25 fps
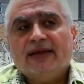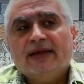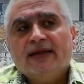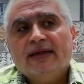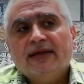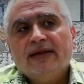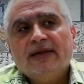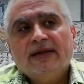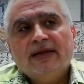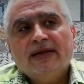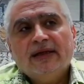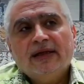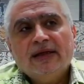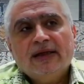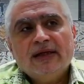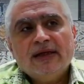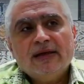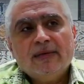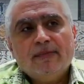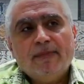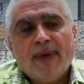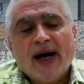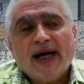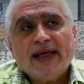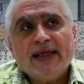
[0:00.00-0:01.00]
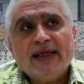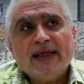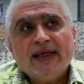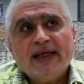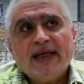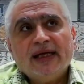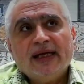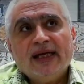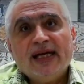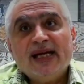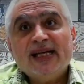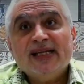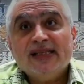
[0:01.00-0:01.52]
by his
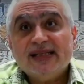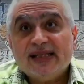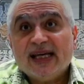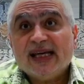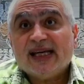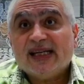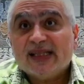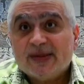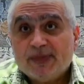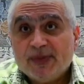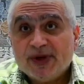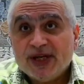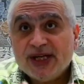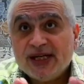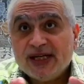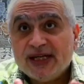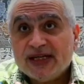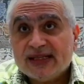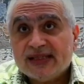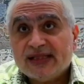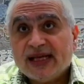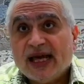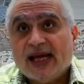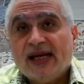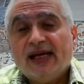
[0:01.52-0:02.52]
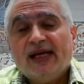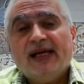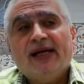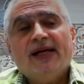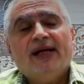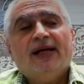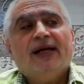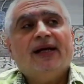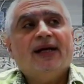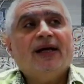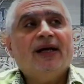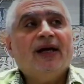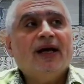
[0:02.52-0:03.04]
experience, and
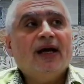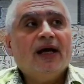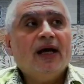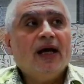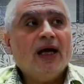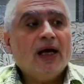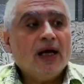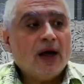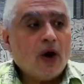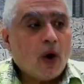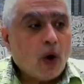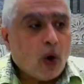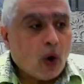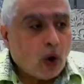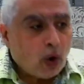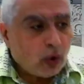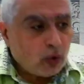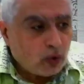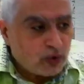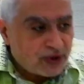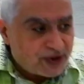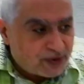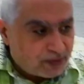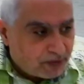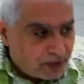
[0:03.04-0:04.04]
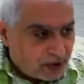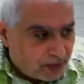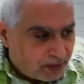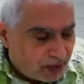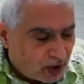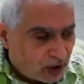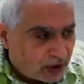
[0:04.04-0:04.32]
always people came,